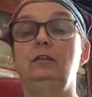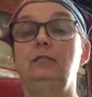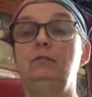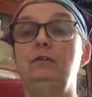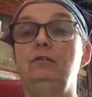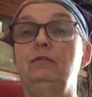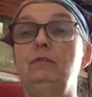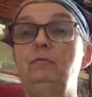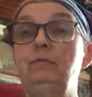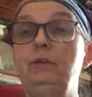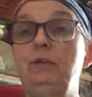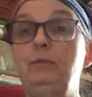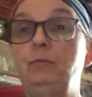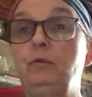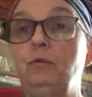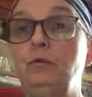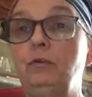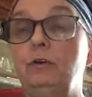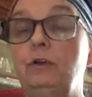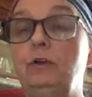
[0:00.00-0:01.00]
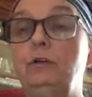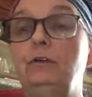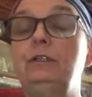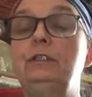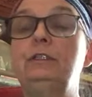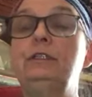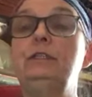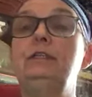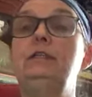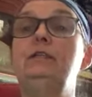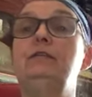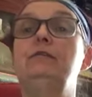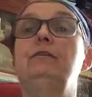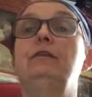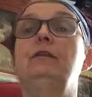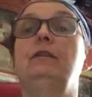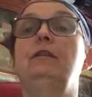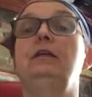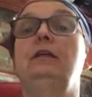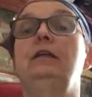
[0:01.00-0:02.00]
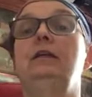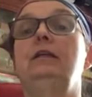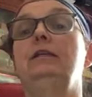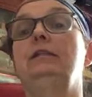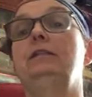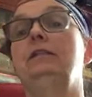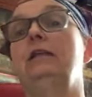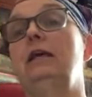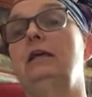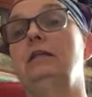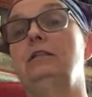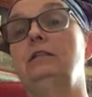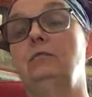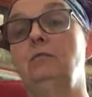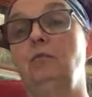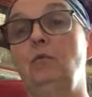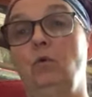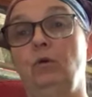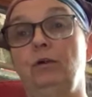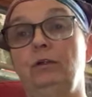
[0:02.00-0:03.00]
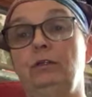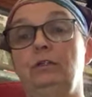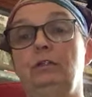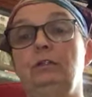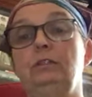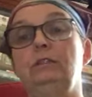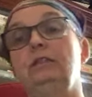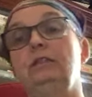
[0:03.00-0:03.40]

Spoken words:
Different people are going to see different things as important,